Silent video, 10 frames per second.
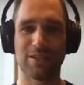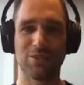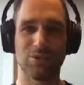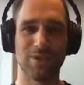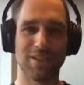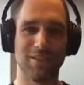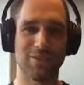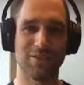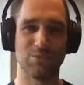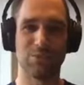Do we need
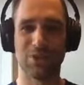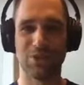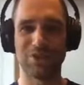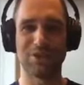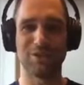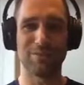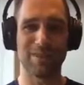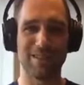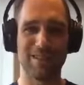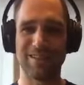to merge them?
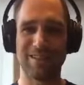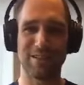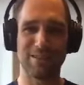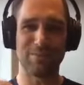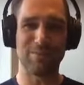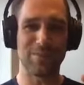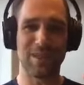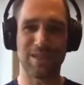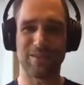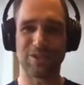
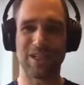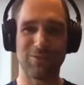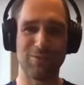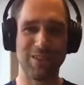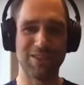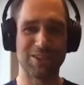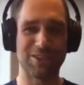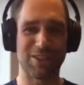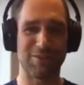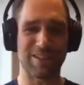Share features,
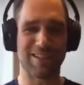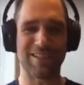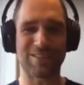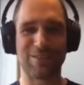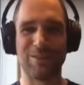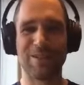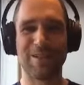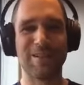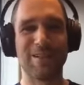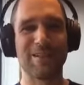stuff like that. So
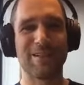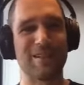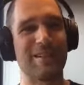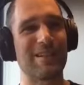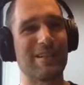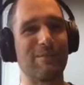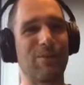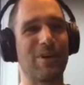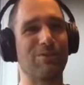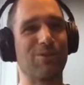
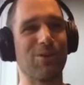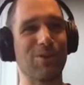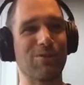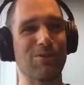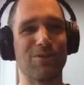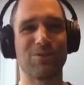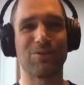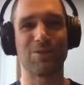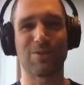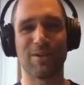more evolve
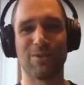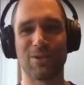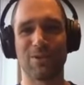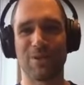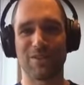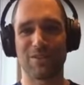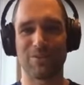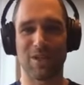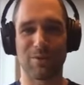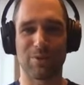the framework with
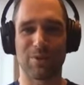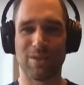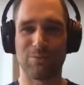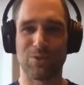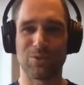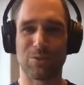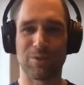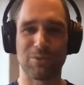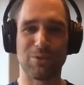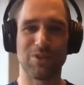developer input from
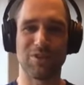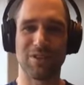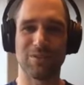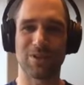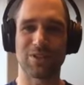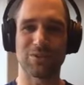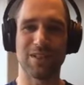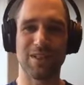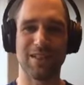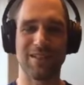the community. What is
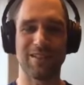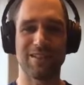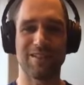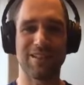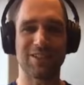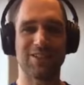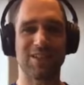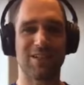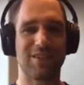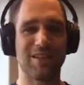really
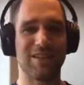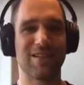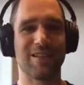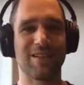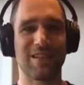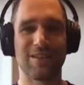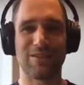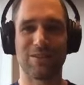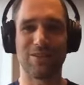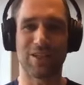necessary and
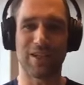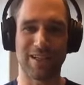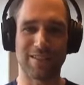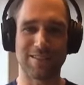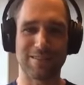desired.